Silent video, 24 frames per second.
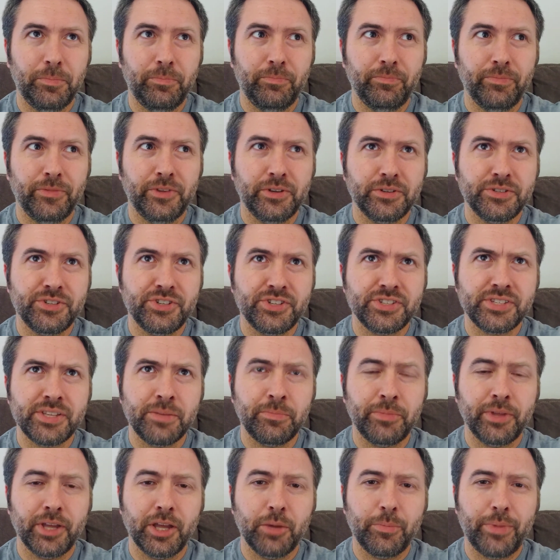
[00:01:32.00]
There's just
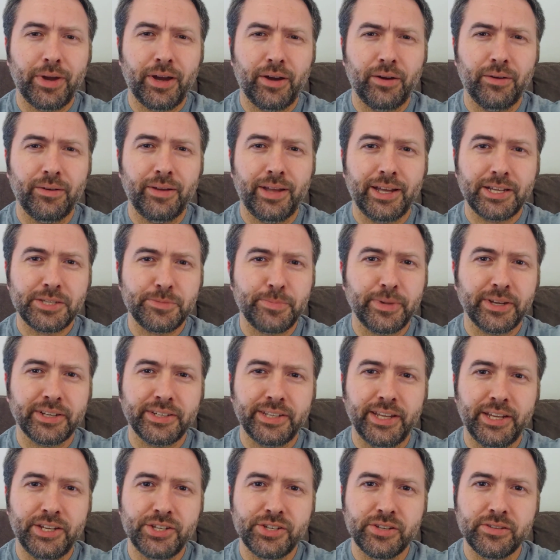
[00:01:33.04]
something about
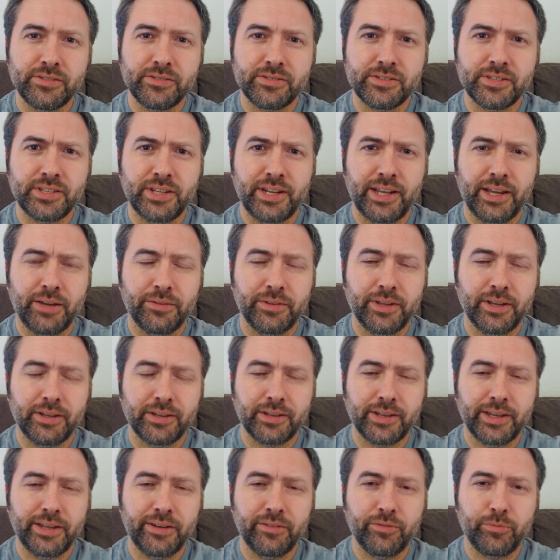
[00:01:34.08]
expectations and how that
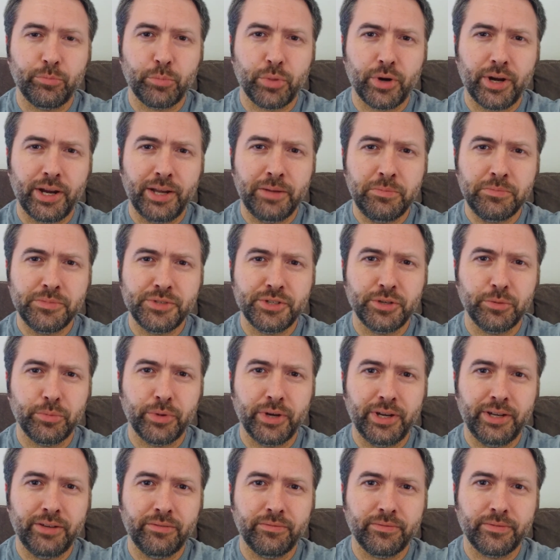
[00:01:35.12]
kind of primes your
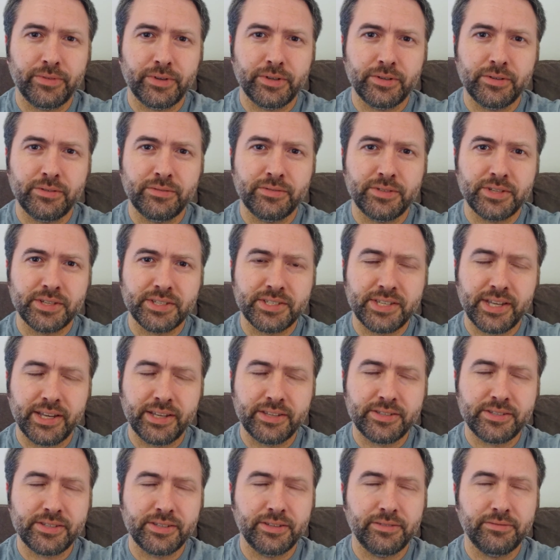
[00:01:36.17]
brain for
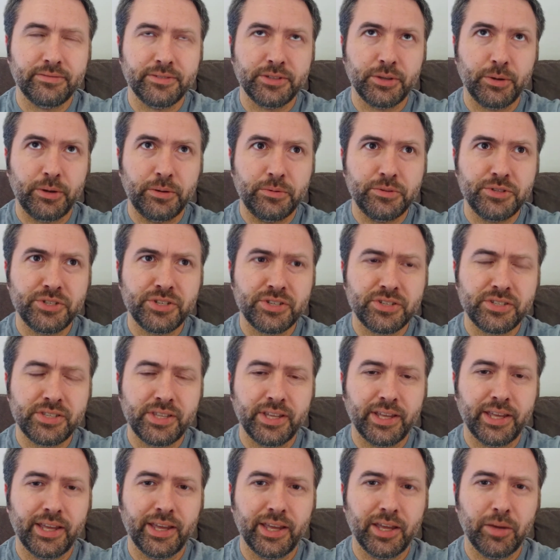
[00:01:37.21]
success. And so I was just
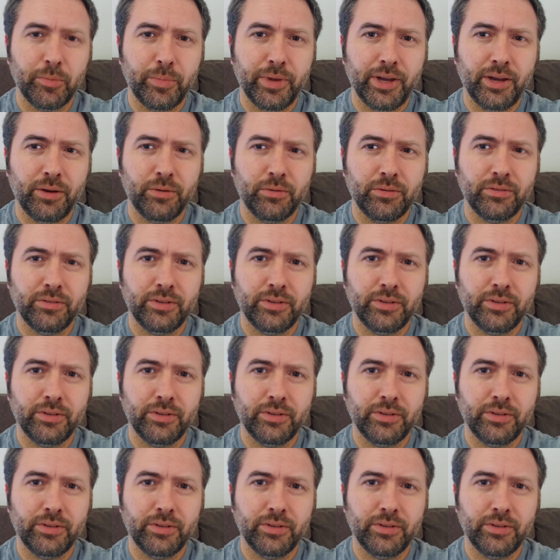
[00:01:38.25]
thinking about,